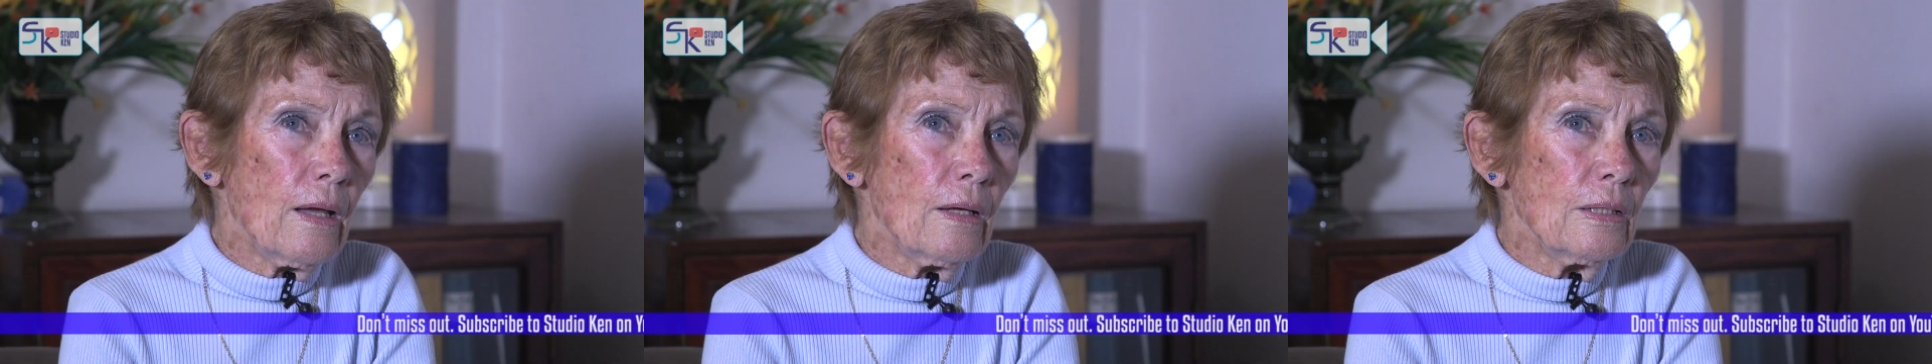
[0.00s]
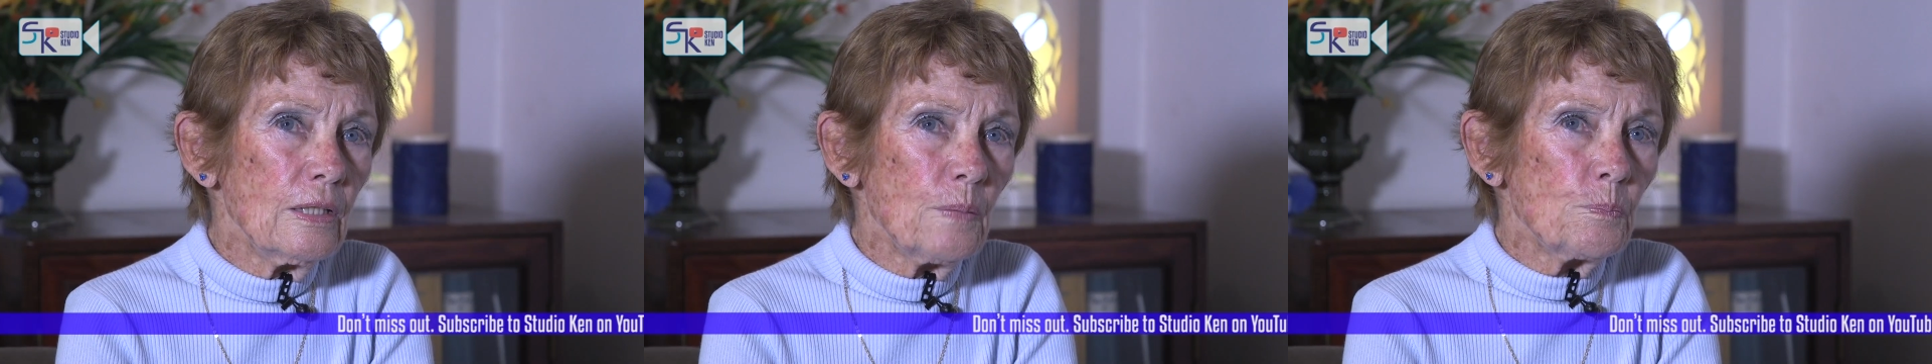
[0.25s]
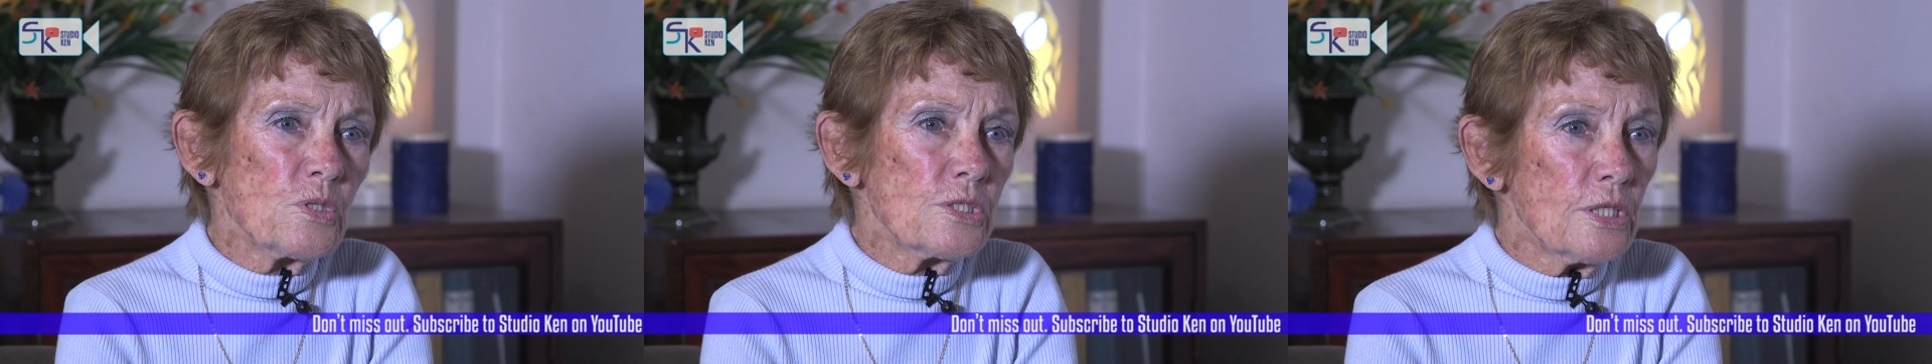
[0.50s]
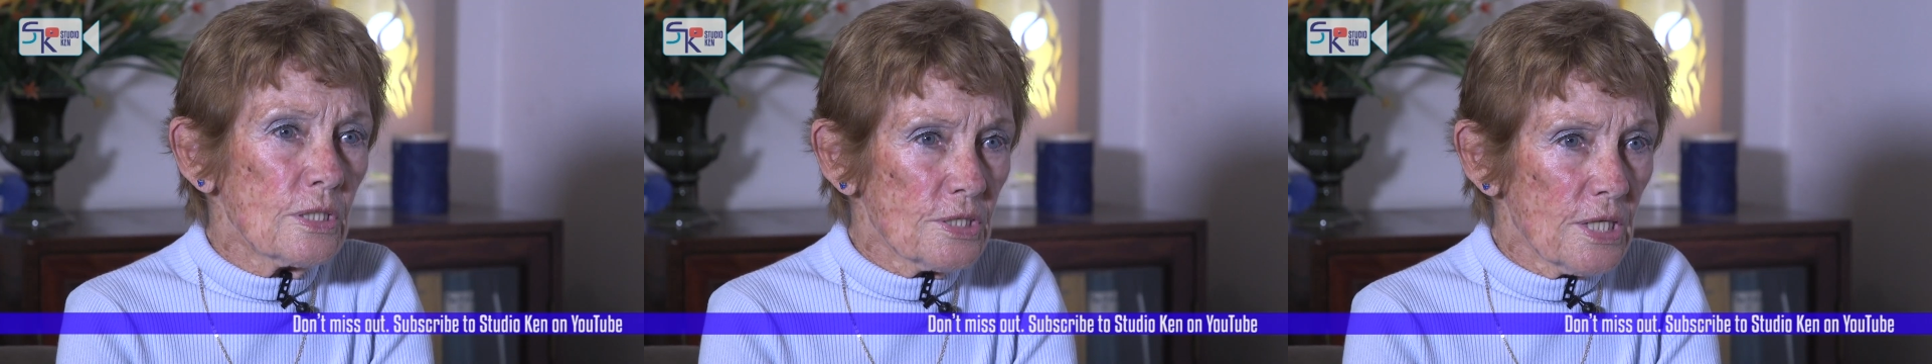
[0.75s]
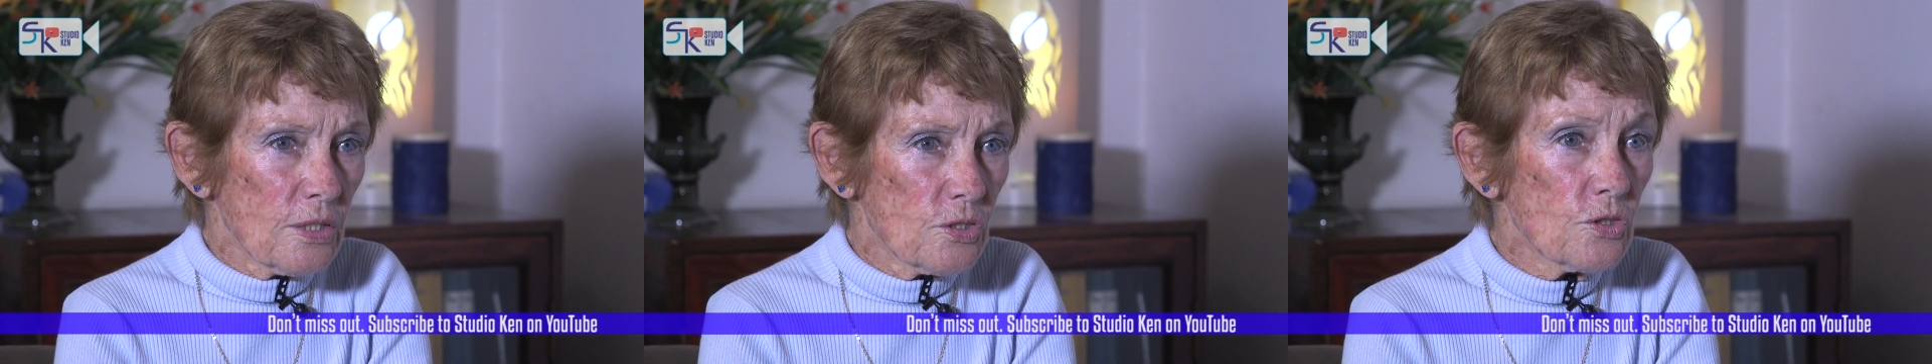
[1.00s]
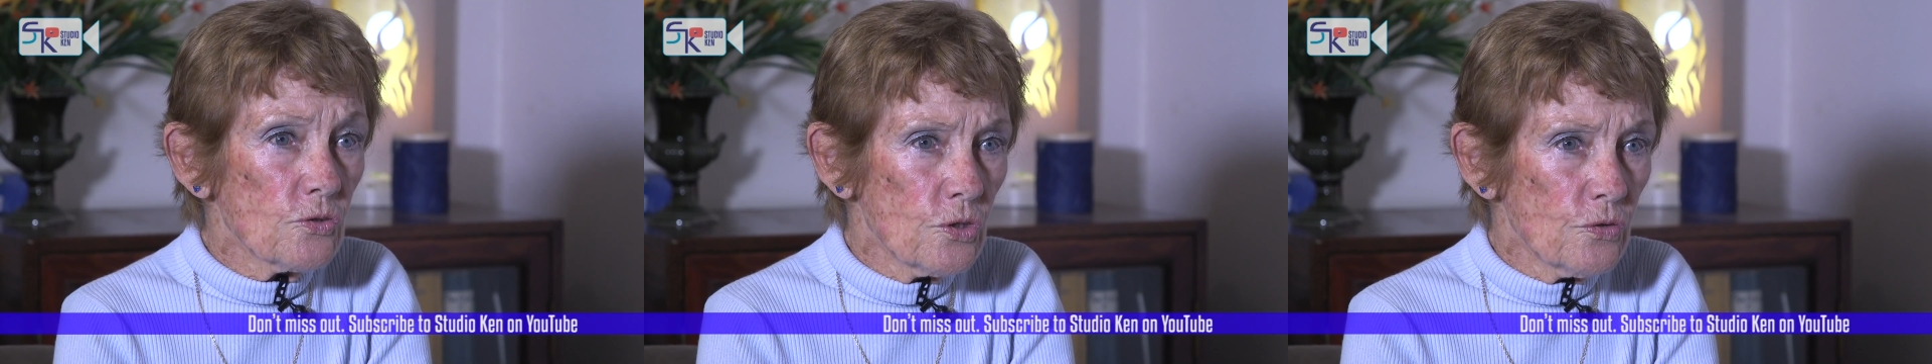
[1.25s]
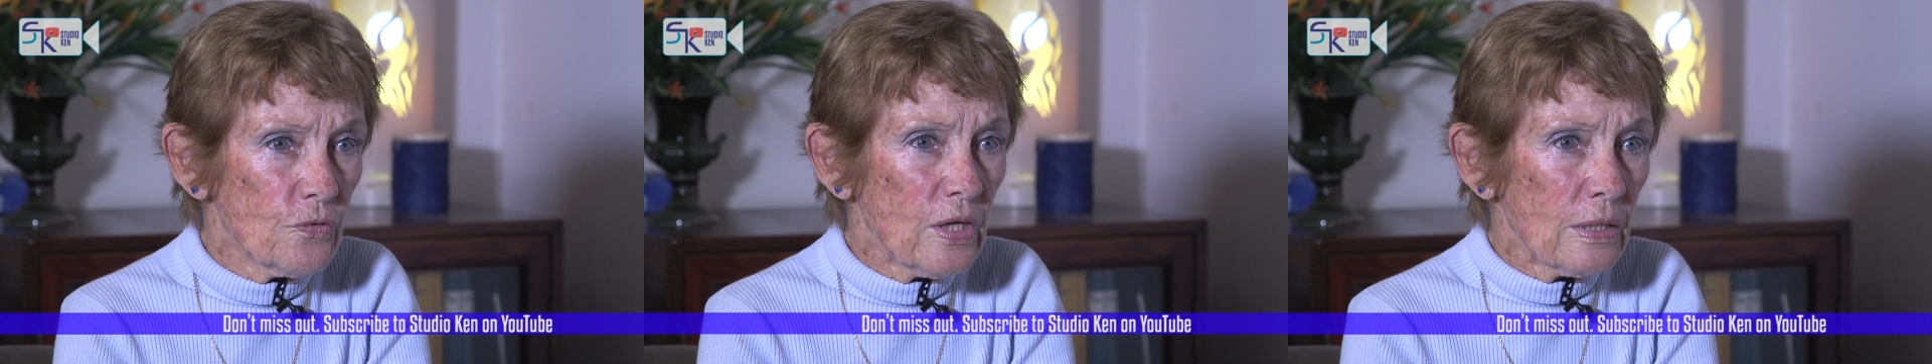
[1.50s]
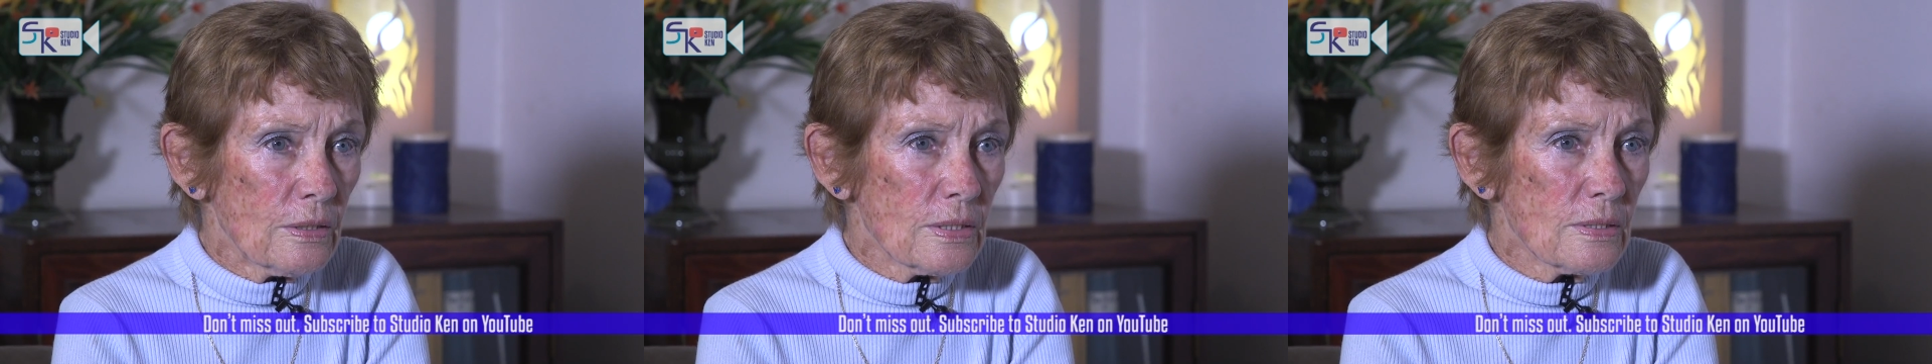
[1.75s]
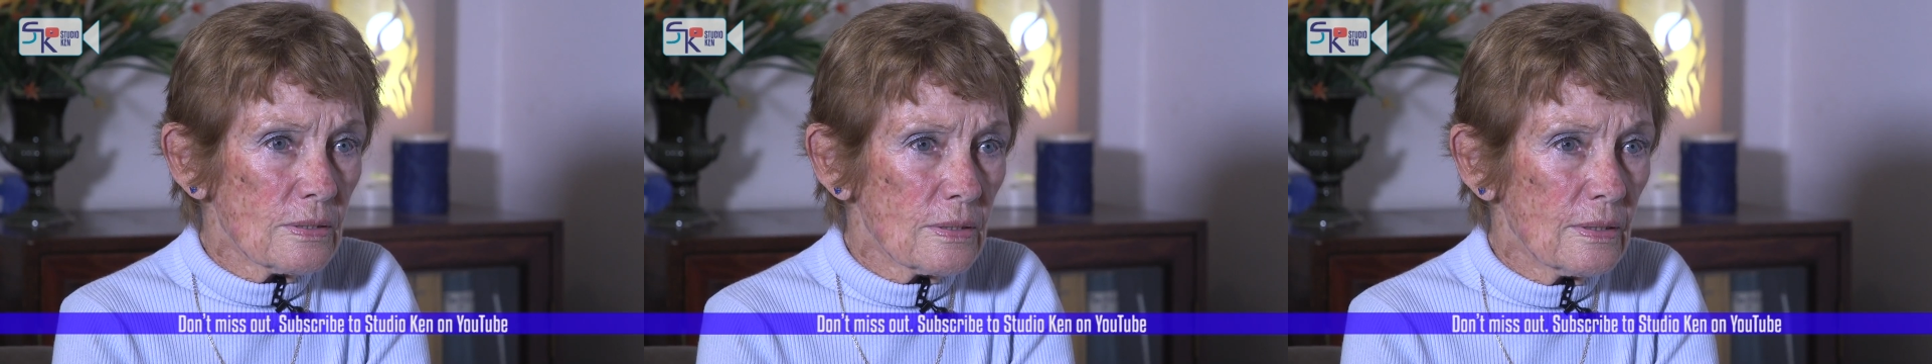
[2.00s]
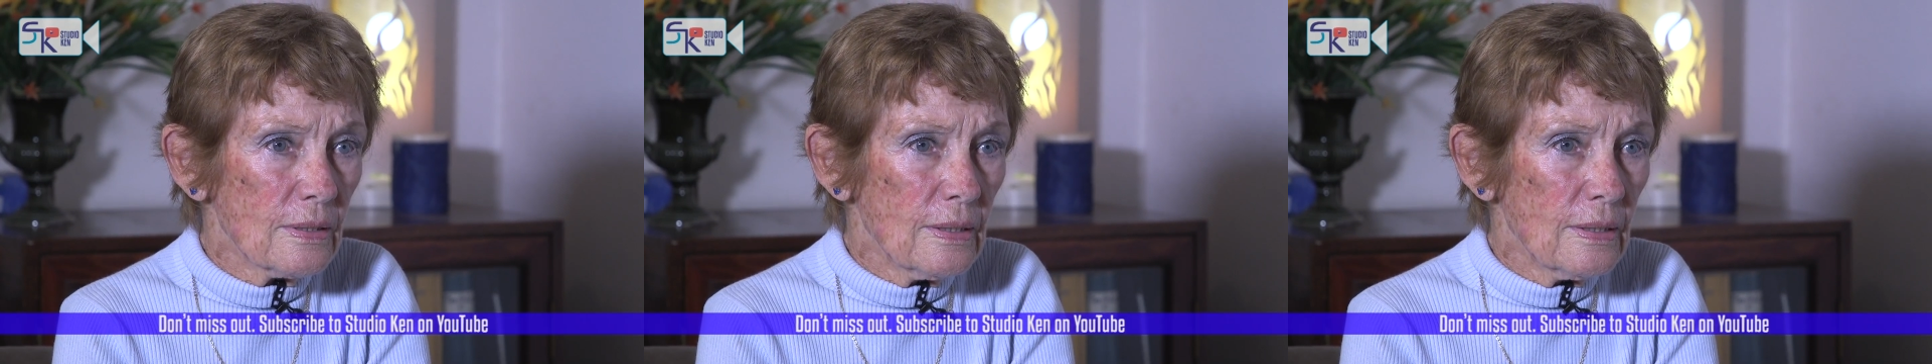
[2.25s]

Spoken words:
leprosy attacks the nerve ends.